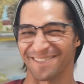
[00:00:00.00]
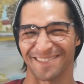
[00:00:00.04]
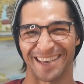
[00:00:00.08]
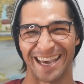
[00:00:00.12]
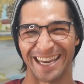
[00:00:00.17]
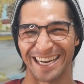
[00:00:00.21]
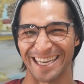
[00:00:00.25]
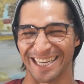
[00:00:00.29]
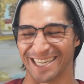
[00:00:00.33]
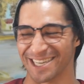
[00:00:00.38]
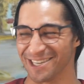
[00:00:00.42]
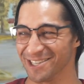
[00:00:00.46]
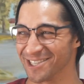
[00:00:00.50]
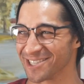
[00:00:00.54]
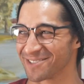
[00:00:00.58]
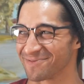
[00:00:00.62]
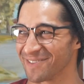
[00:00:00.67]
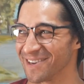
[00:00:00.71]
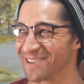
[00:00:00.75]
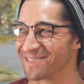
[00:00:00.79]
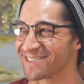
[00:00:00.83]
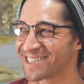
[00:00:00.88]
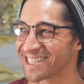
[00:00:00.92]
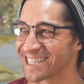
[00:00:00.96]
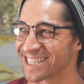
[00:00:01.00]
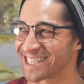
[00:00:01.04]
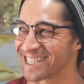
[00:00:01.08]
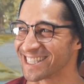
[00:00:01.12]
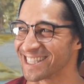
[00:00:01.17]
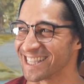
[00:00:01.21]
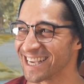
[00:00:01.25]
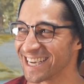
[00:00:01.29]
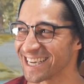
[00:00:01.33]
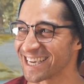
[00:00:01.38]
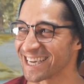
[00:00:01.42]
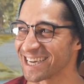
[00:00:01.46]
I'm getting goosebumps
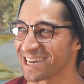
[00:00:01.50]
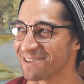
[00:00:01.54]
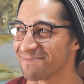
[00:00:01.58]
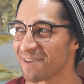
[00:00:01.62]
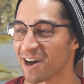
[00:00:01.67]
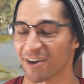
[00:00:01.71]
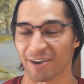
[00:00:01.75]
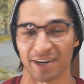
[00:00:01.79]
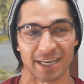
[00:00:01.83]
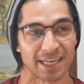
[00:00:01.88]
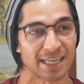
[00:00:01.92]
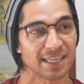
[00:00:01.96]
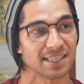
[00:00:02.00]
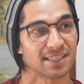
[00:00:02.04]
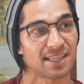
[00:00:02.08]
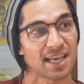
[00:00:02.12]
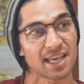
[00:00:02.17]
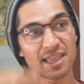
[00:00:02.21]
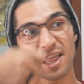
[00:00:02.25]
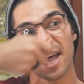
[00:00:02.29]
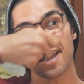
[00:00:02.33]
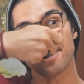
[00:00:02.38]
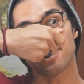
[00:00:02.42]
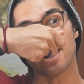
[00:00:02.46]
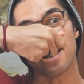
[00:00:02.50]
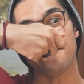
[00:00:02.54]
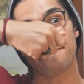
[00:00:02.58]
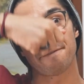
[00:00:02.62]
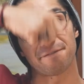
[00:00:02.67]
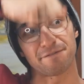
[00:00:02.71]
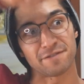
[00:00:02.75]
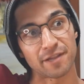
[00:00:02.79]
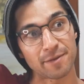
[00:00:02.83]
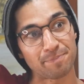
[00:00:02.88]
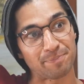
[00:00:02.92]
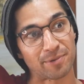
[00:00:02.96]
just thinking about it. Because they
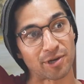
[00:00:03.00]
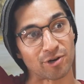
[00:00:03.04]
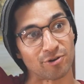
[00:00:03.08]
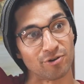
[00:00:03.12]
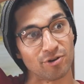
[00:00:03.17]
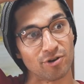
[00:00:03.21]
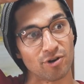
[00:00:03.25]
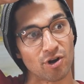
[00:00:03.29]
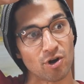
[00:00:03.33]
flip your